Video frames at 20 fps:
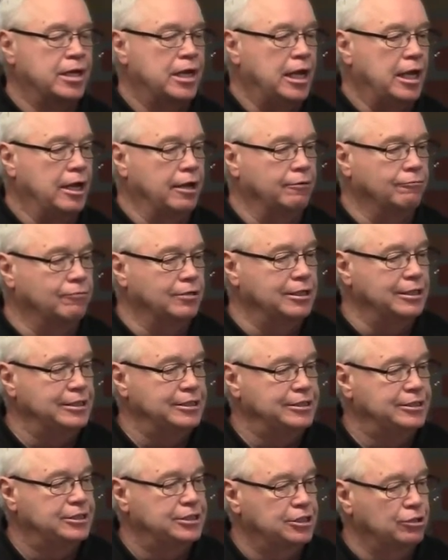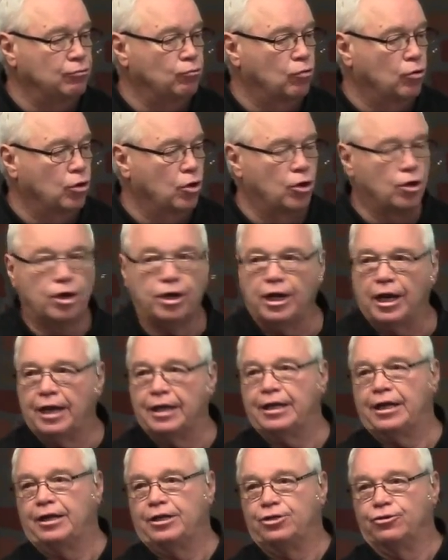It was the word,
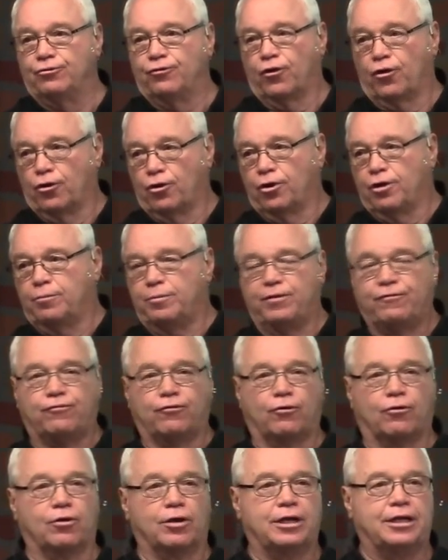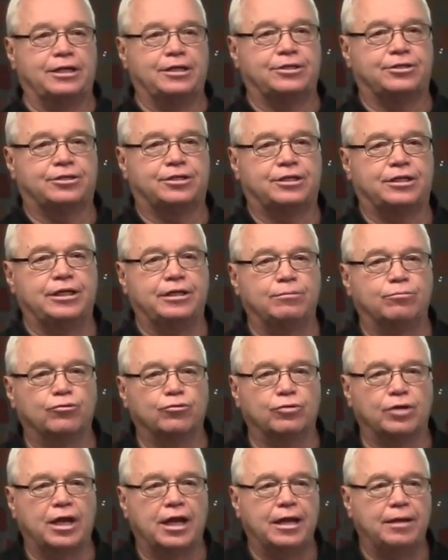you've heard it before, it is the
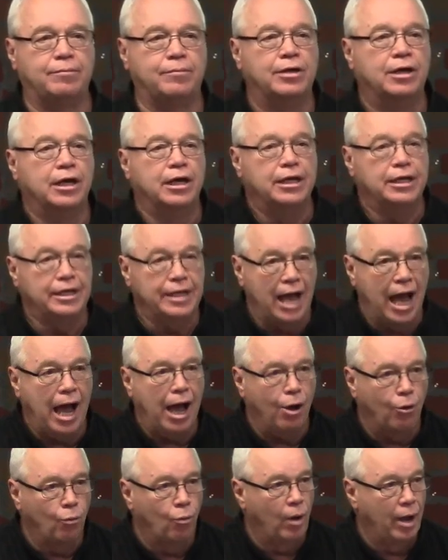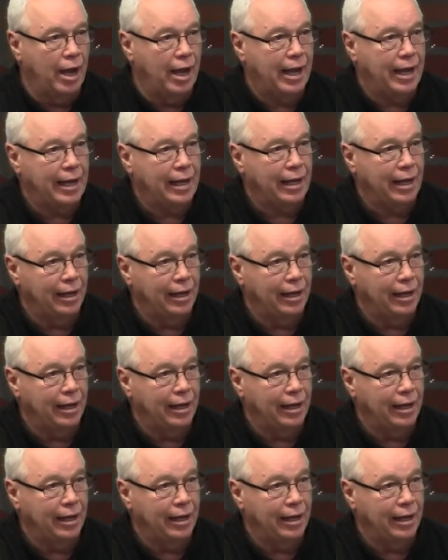Hebrew name Yahweh,